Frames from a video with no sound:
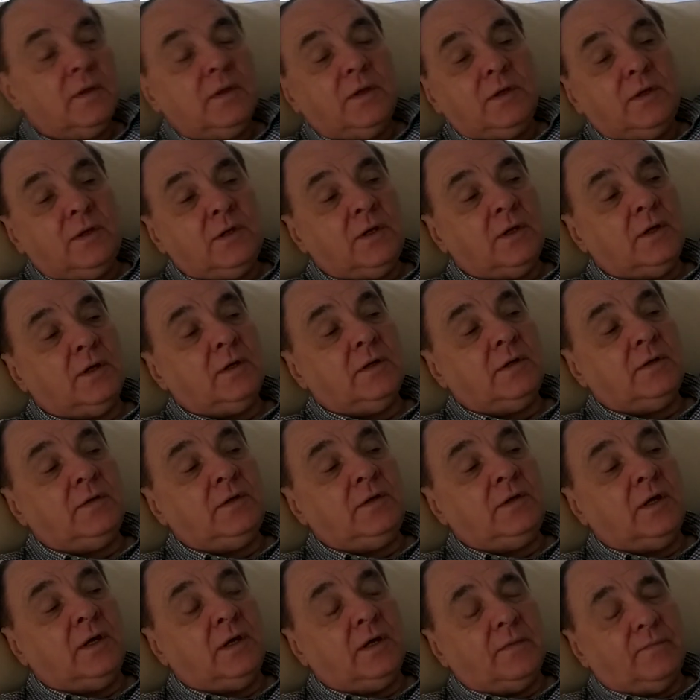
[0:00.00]
Television,
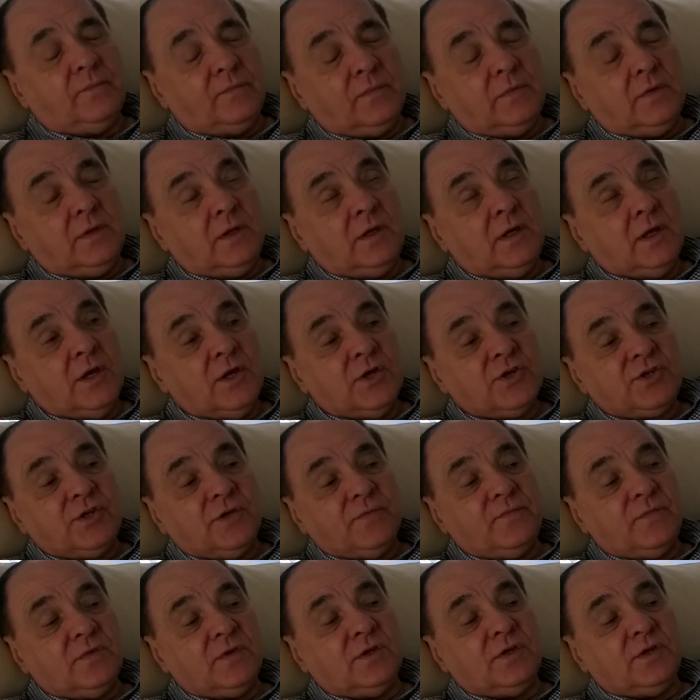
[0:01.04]
yeah, yeah. a
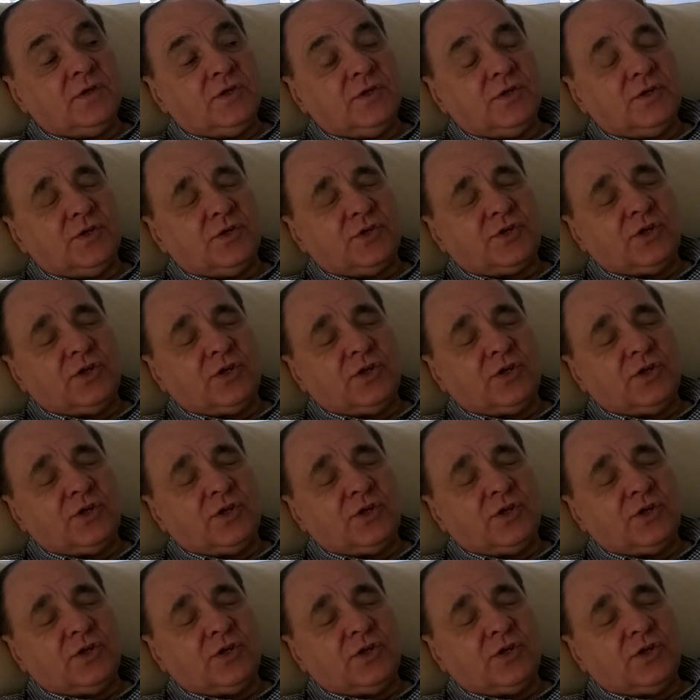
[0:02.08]
washing machine.